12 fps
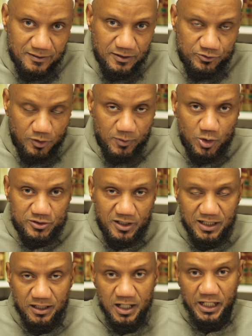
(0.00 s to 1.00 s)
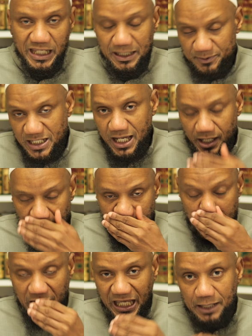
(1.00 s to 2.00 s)
So both are ibn
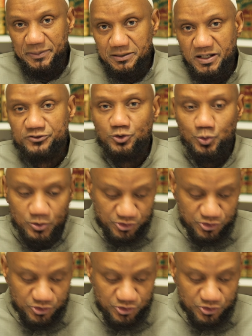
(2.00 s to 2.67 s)
Mas'ud.